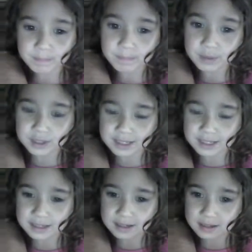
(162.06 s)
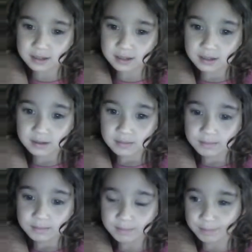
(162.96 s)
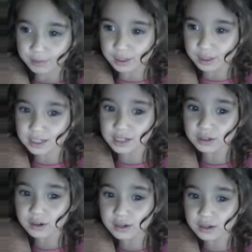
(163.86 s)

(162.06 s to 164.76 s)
Put, put it on